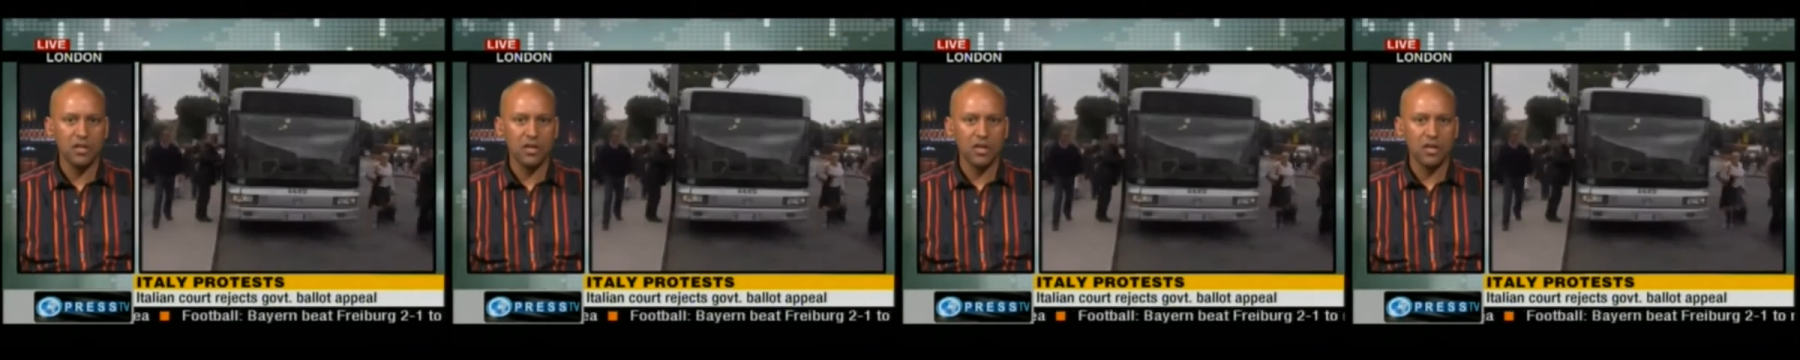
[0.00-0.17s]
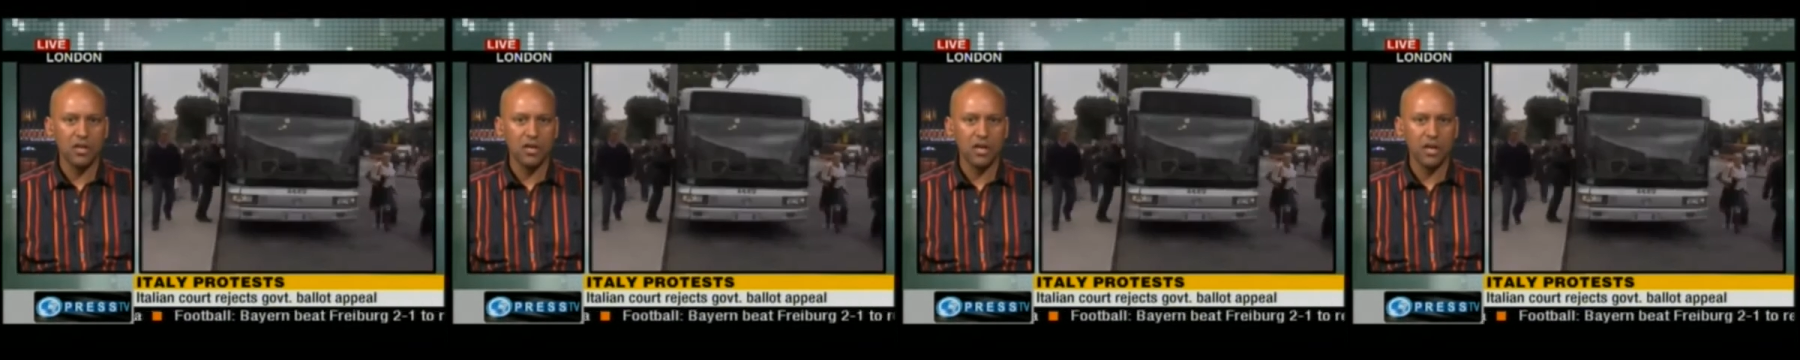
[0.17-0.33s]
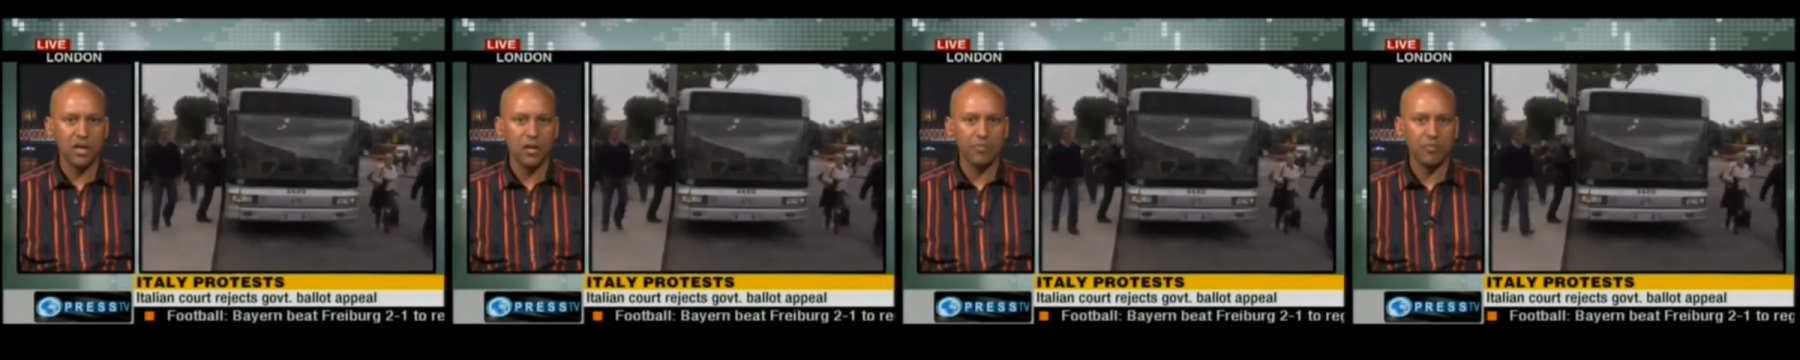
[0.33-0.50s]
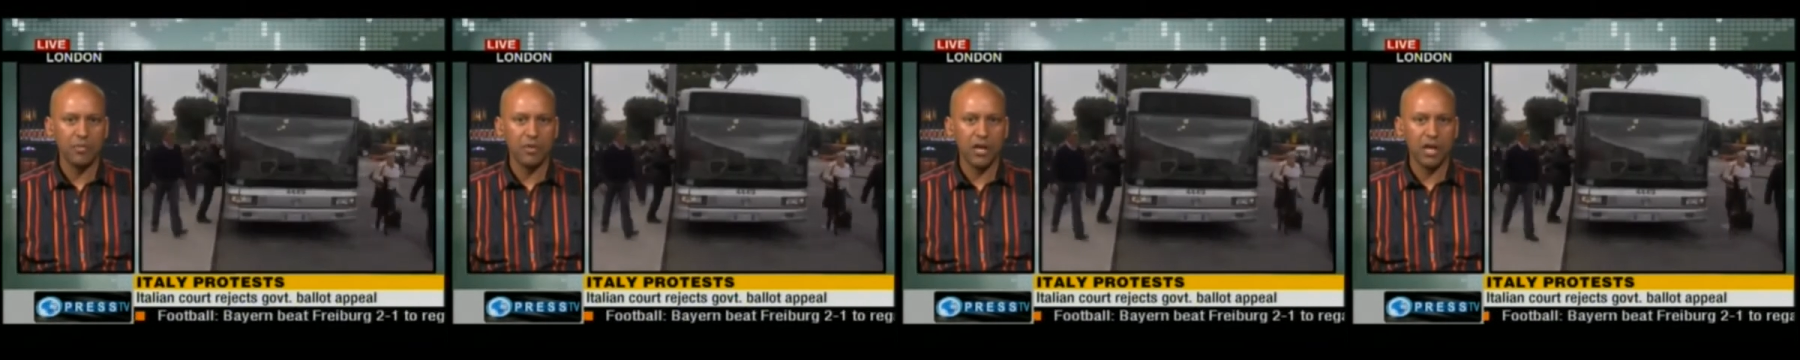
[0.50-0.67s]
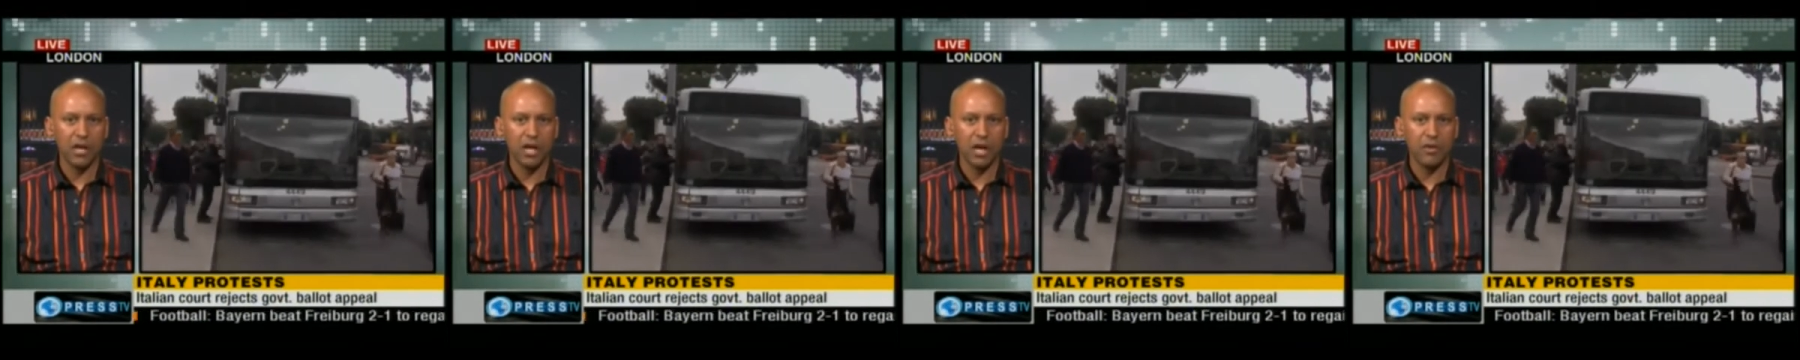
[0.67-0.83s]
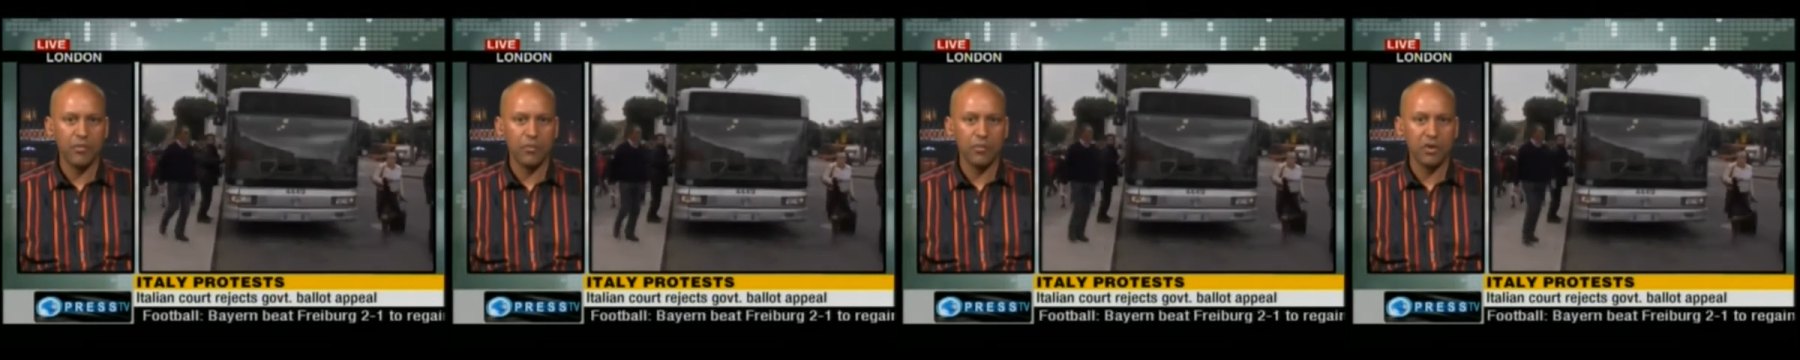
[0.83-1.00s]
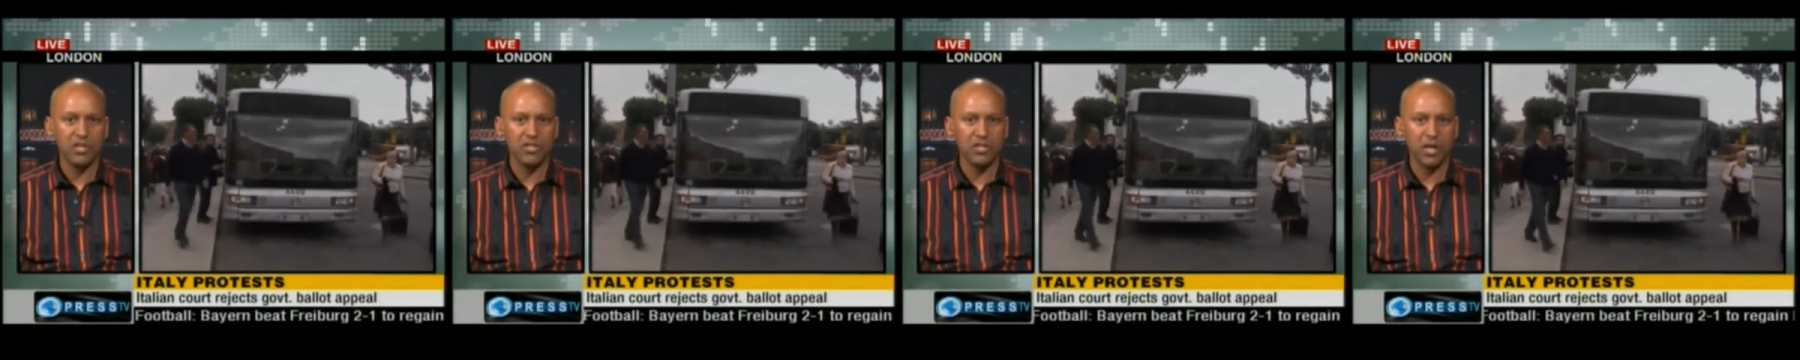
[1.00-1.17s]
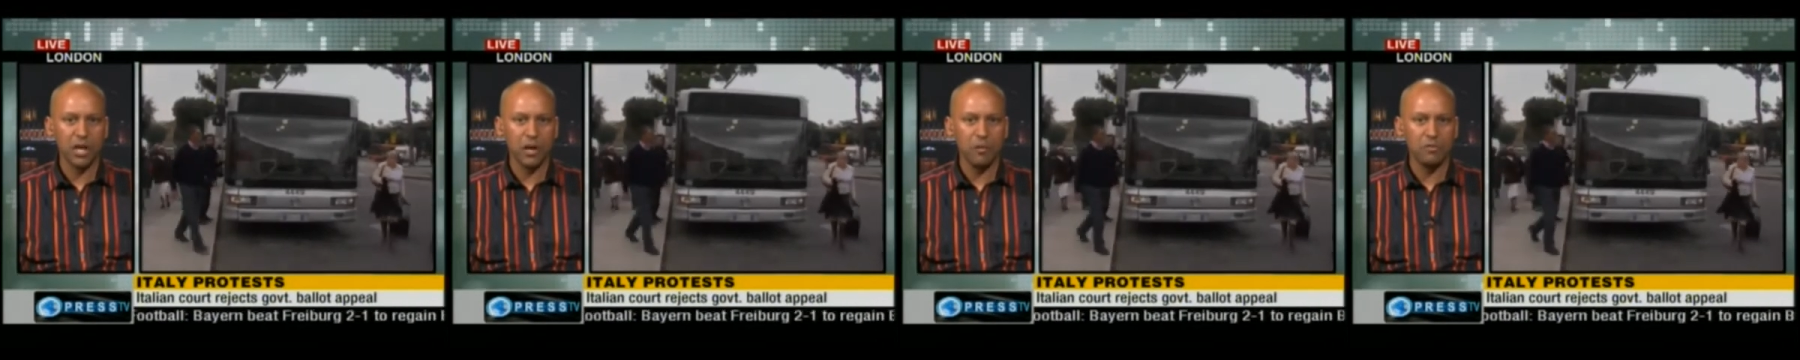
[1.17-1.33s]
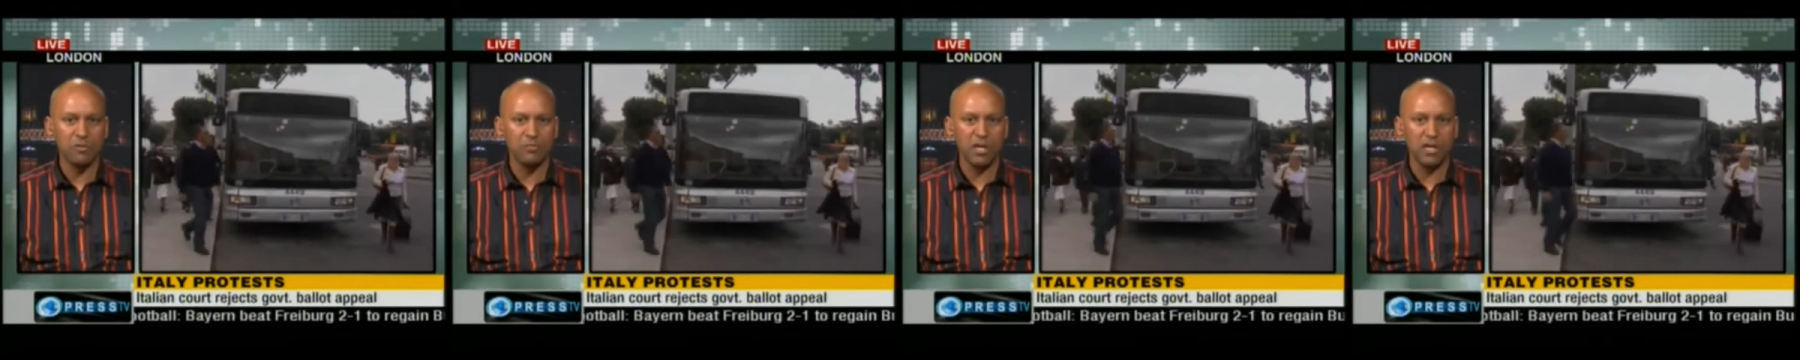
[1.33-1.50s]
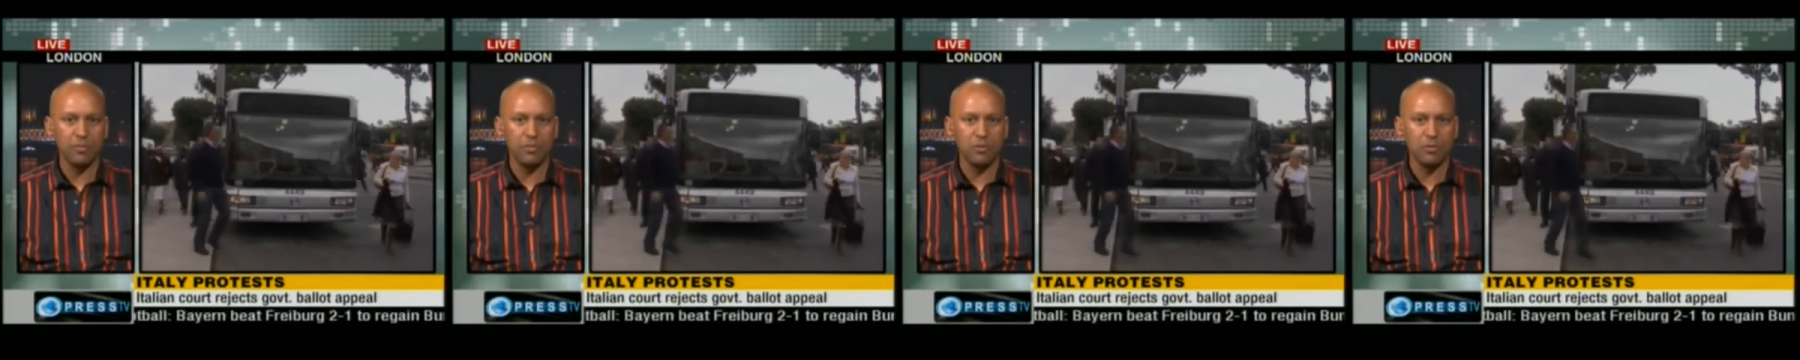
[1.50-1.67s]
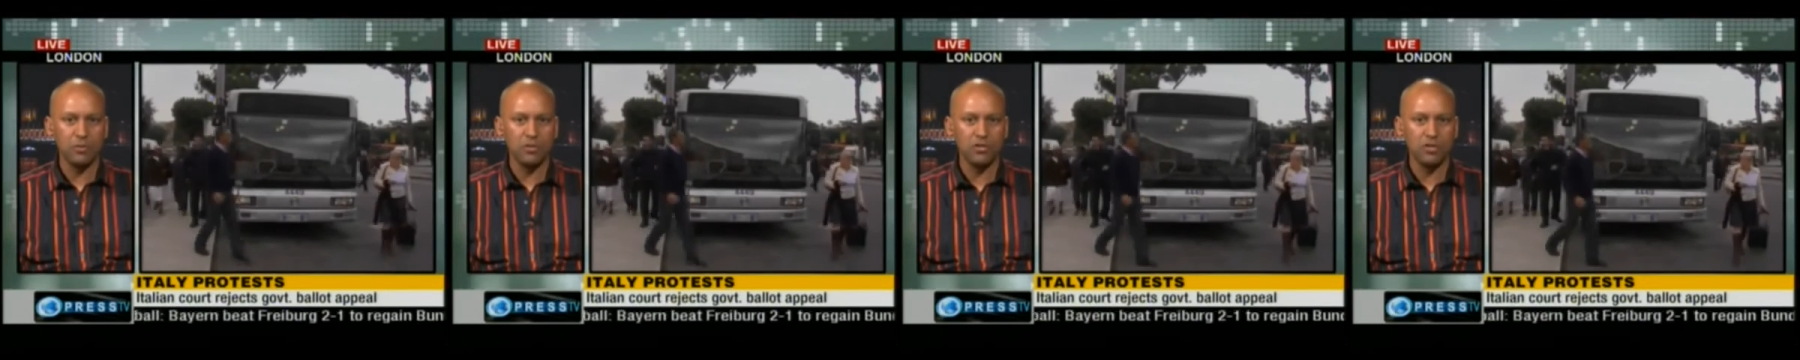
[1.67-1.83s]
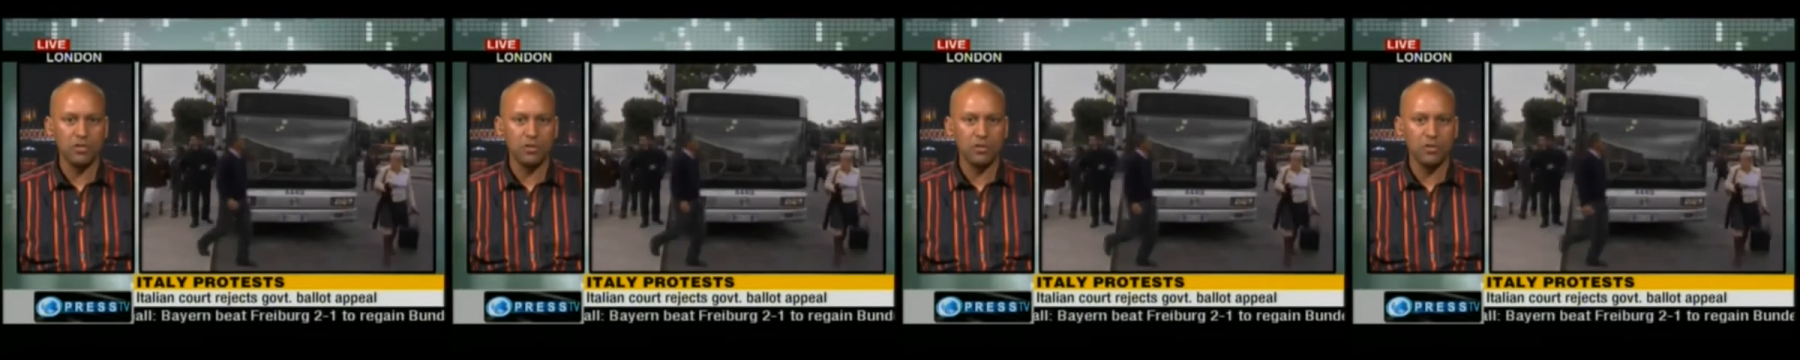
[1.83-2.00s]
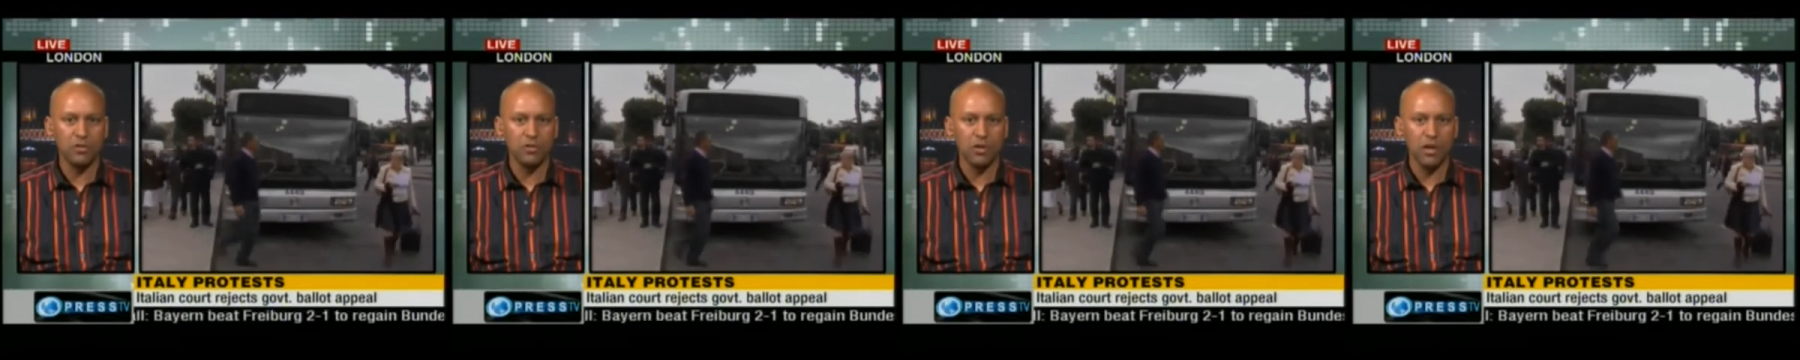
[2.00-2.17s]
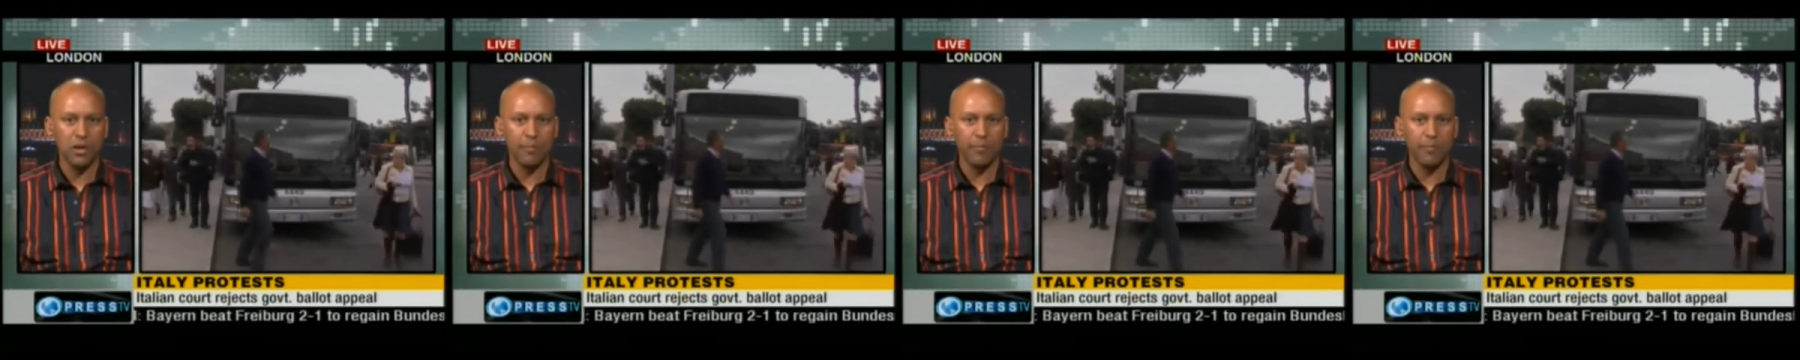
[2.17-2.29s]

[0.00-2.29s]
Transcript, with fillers: um, which helps people to